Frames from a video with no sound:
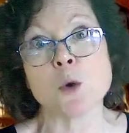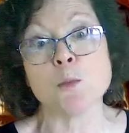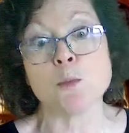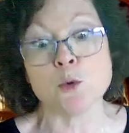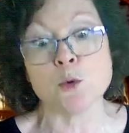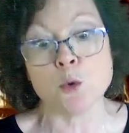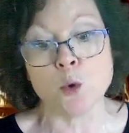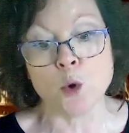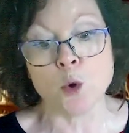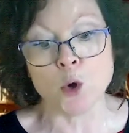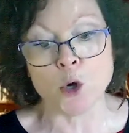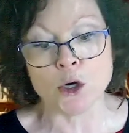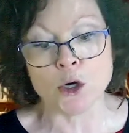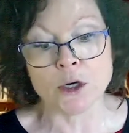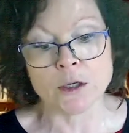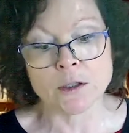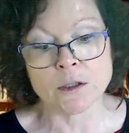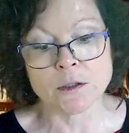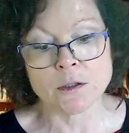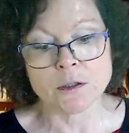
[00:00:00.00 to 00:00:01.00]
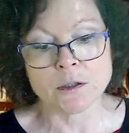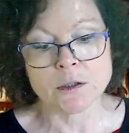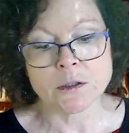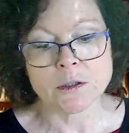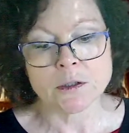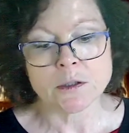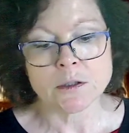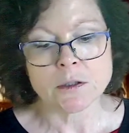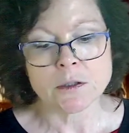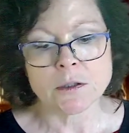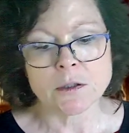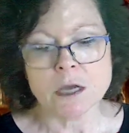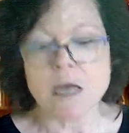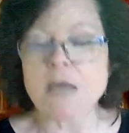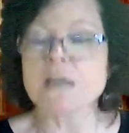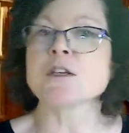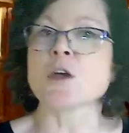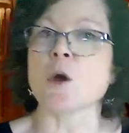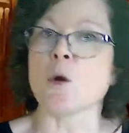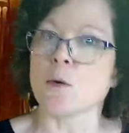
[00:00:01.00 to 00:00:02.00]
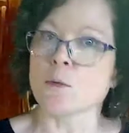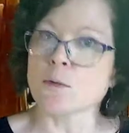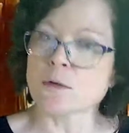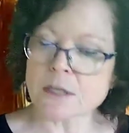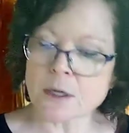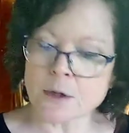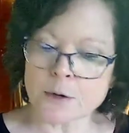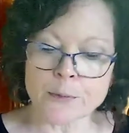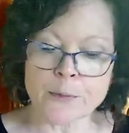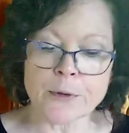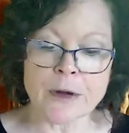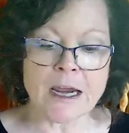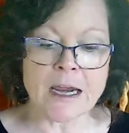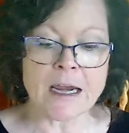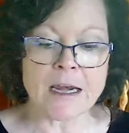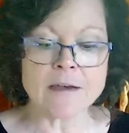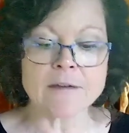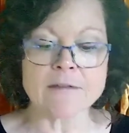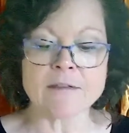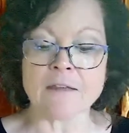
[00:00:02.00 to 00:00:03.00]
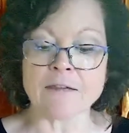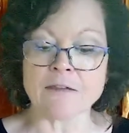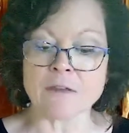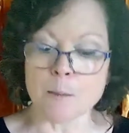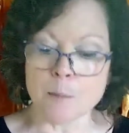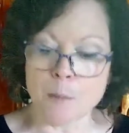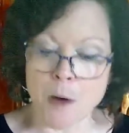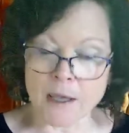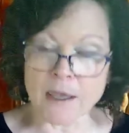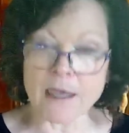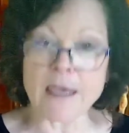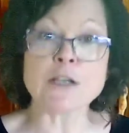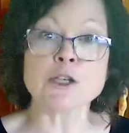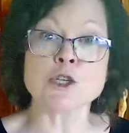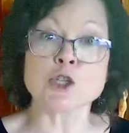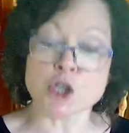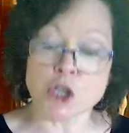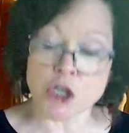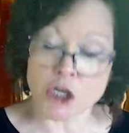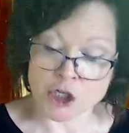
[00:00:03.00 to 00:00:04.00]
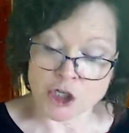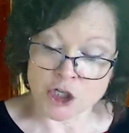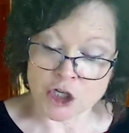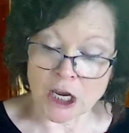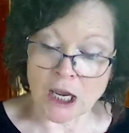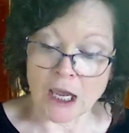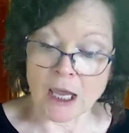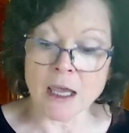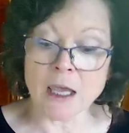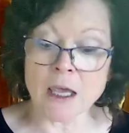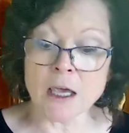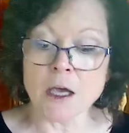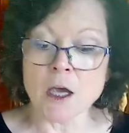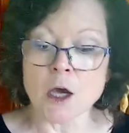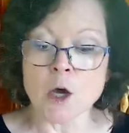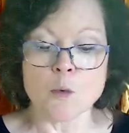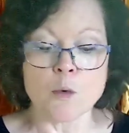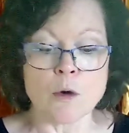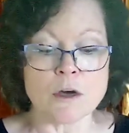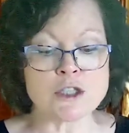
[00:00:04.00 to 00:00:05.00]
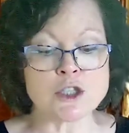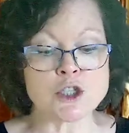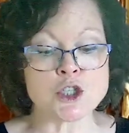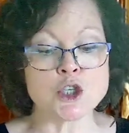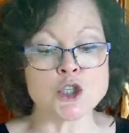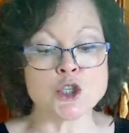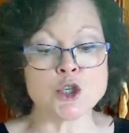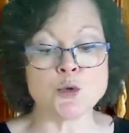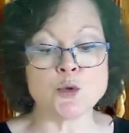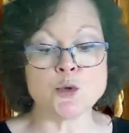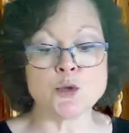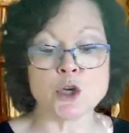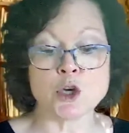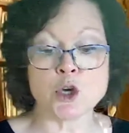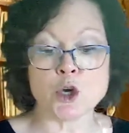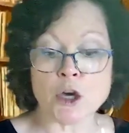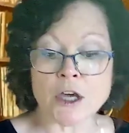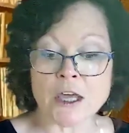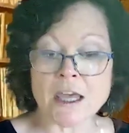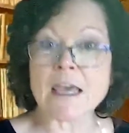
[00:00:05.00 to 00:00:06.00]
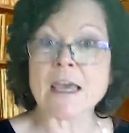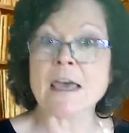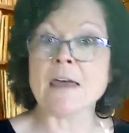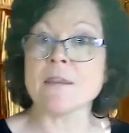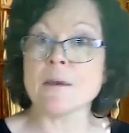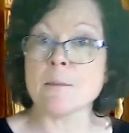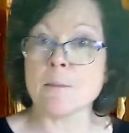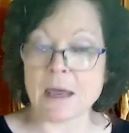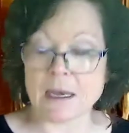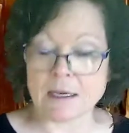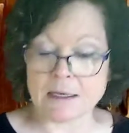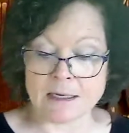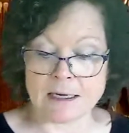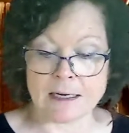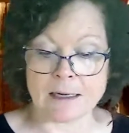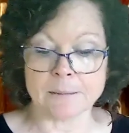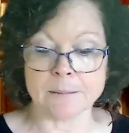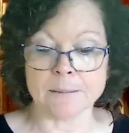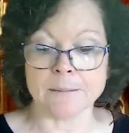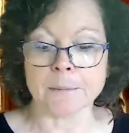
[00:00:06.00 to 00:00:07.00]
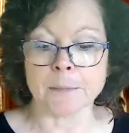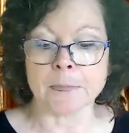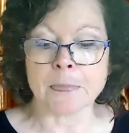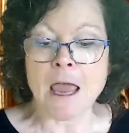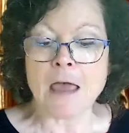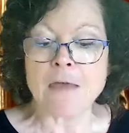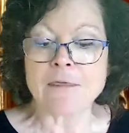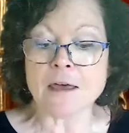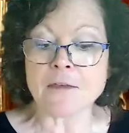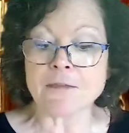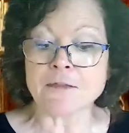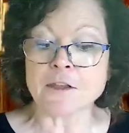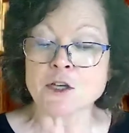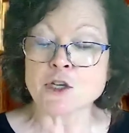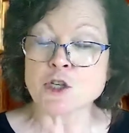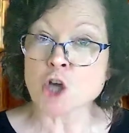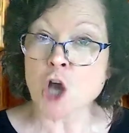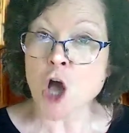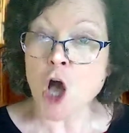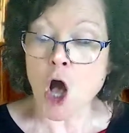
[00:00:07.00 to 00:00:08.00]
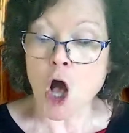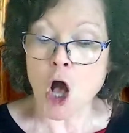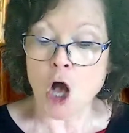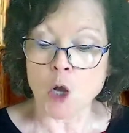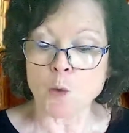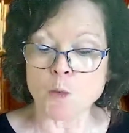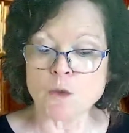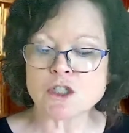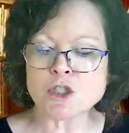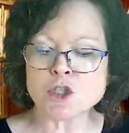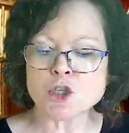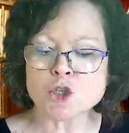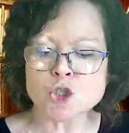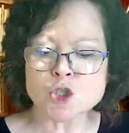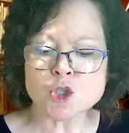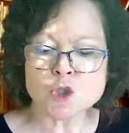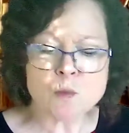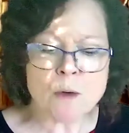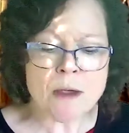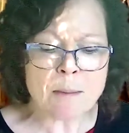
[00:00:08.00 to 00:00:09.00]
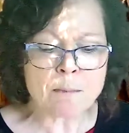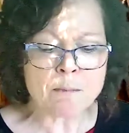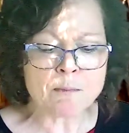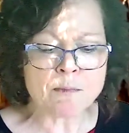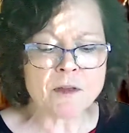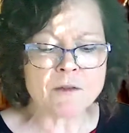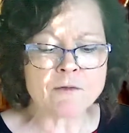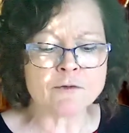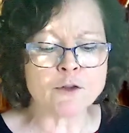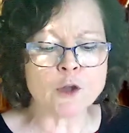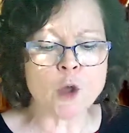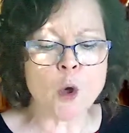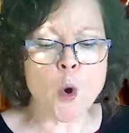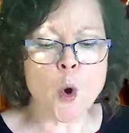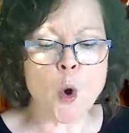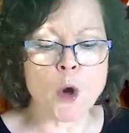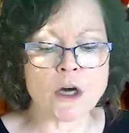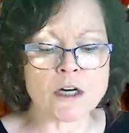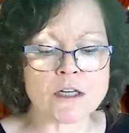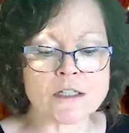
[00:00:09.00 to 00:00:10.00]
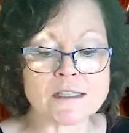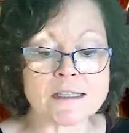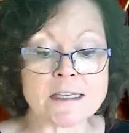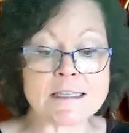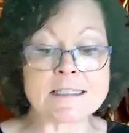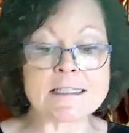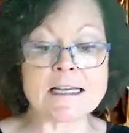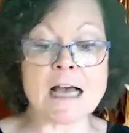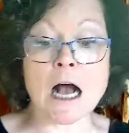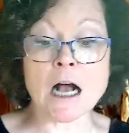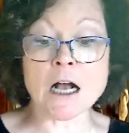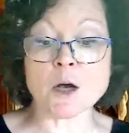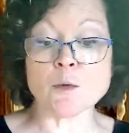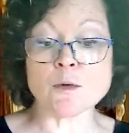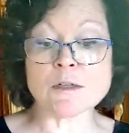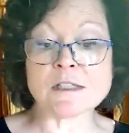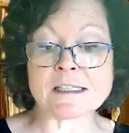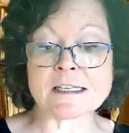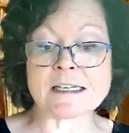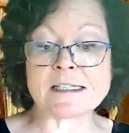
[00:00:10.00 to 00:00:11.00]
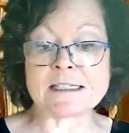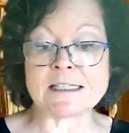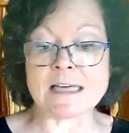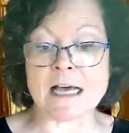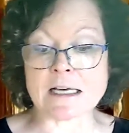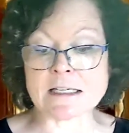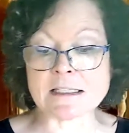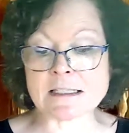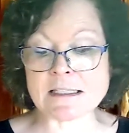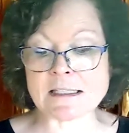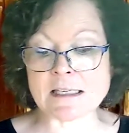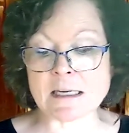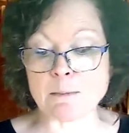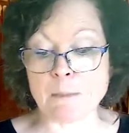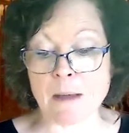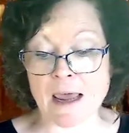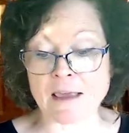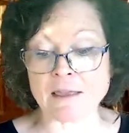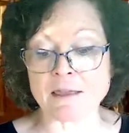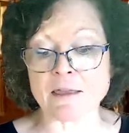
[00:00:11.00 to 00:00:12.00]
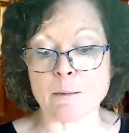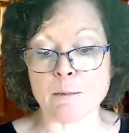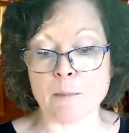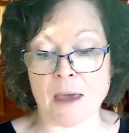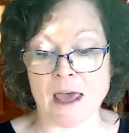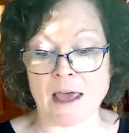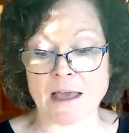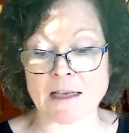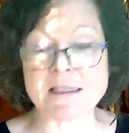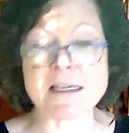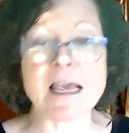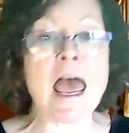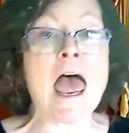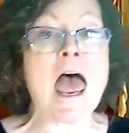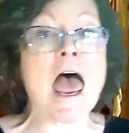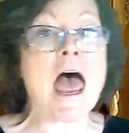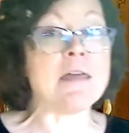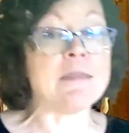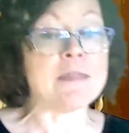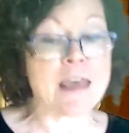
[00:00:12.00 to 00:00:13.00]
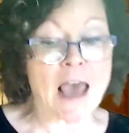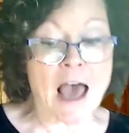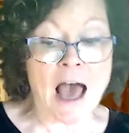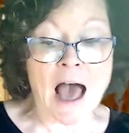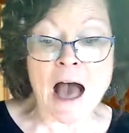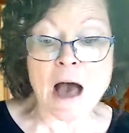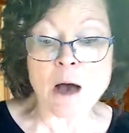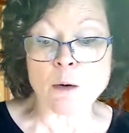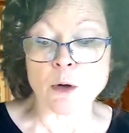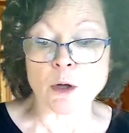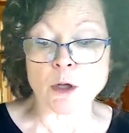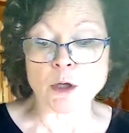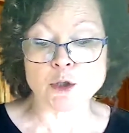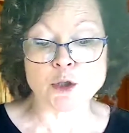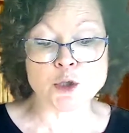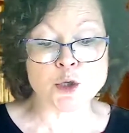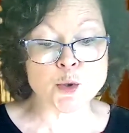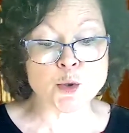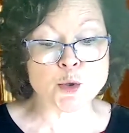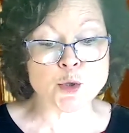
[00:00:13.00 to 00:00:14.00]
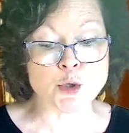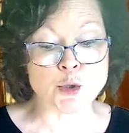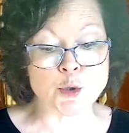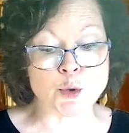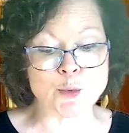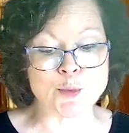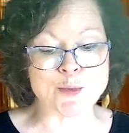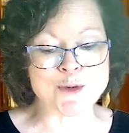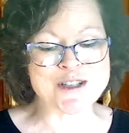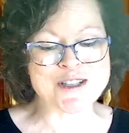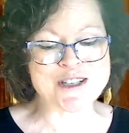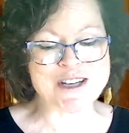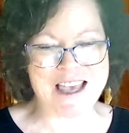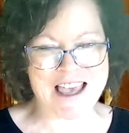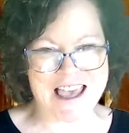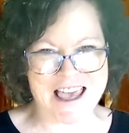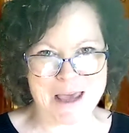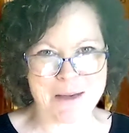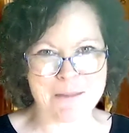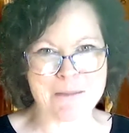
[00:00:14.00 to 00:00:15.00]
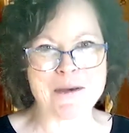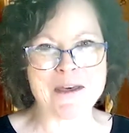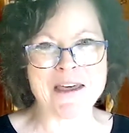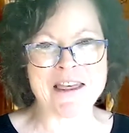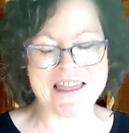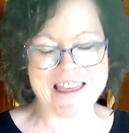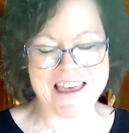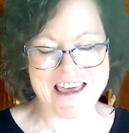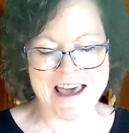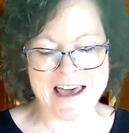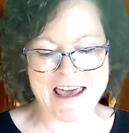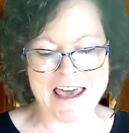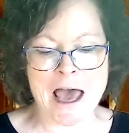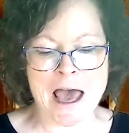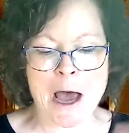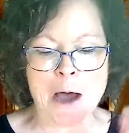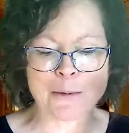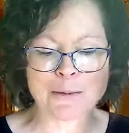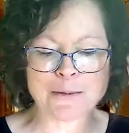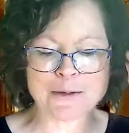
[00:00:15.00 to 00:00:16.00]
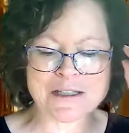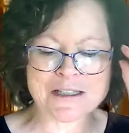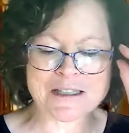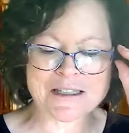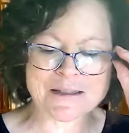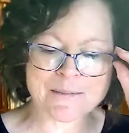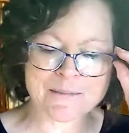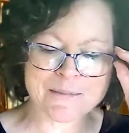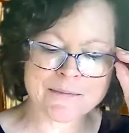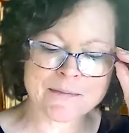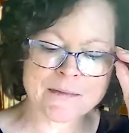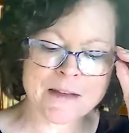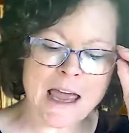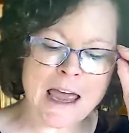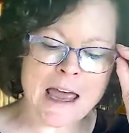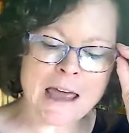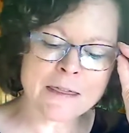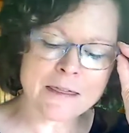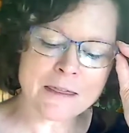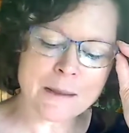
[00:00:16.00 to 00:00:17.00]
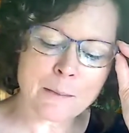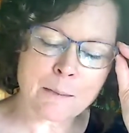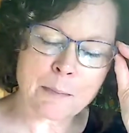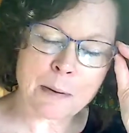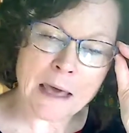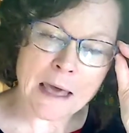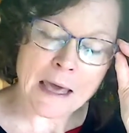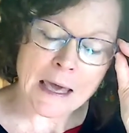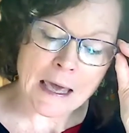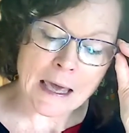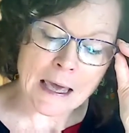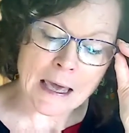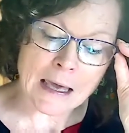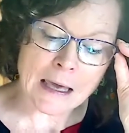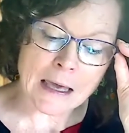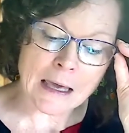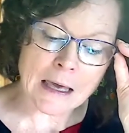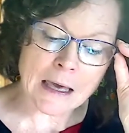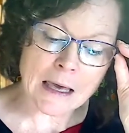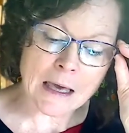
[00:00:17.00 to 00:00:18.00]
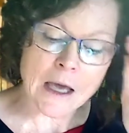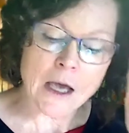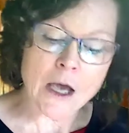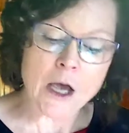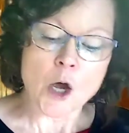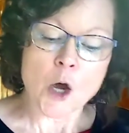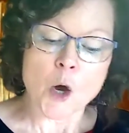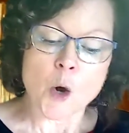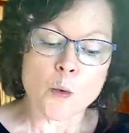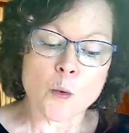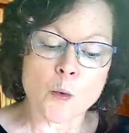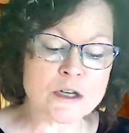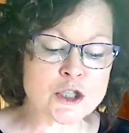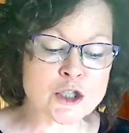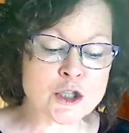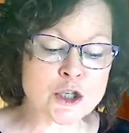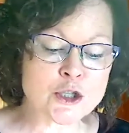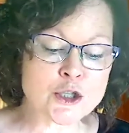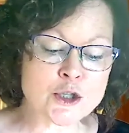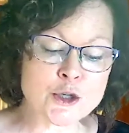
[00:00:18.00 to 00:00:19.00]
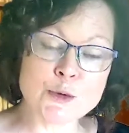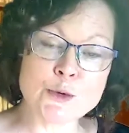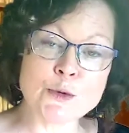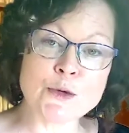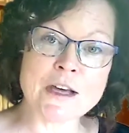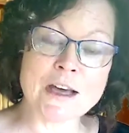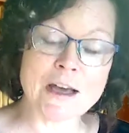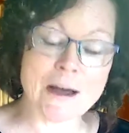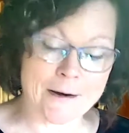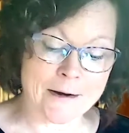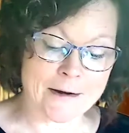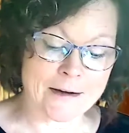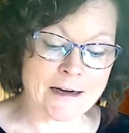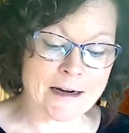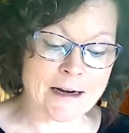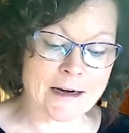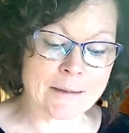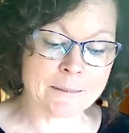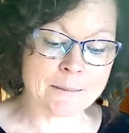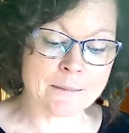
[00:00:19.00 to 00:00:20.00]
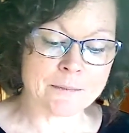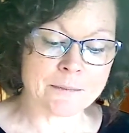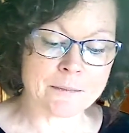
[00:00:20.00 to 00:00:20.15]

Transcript: poor." So it was agreed that the monkey Chi-Chi was to do the cooking and the mending, that the dog was to sweep the floors, the duck was to dust and make the beds, and the owl Tutu was to keep the accounts, and the pig was to do the gardening.